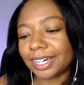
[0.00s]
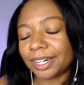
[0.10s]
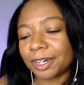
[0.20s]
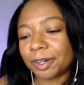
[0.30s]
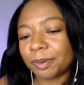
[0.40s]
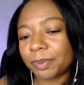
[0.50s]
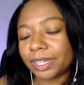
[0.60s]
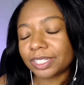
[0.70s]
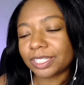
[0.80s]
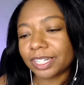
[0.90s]

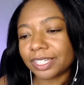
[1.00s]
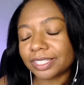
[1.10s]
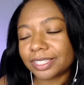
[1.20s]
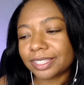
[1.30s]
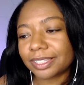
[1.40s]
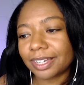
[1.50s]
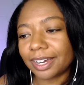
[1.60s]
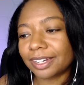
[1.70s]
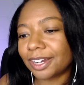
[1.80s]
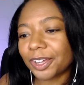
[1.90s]
it's just
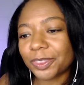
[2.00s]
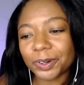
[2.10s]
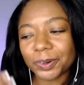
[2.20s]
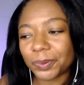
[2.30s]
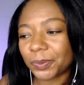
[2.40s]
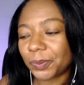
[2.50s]
another